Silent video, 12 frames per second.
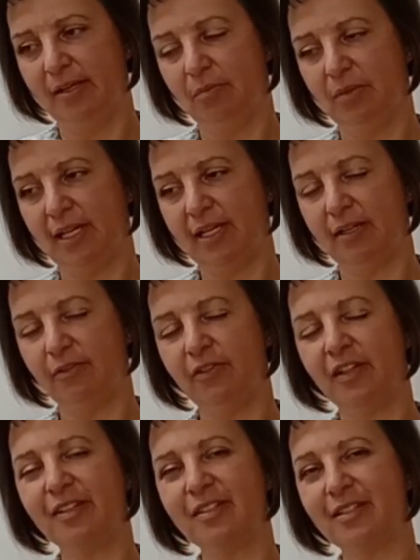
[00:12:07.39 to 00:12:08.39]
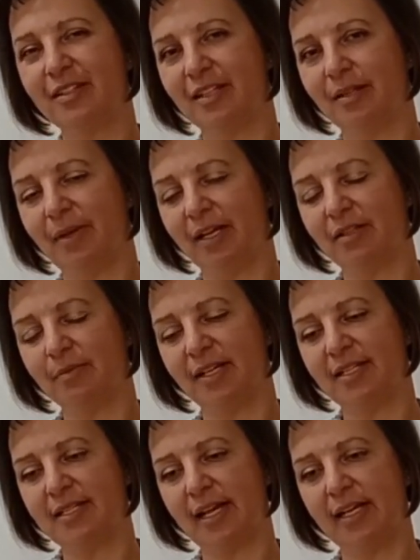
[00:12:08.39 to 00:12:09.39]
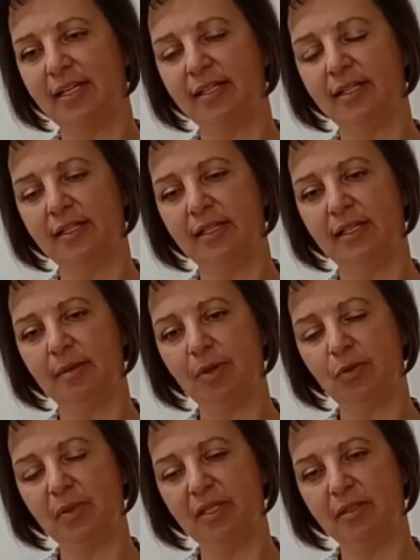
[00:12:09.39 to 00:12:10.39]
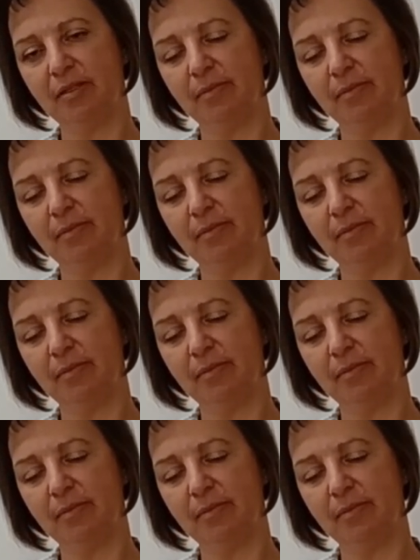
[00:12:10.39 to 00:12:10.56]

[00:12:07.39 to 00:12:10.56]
but I can feel it's going to come out to my side in a moment.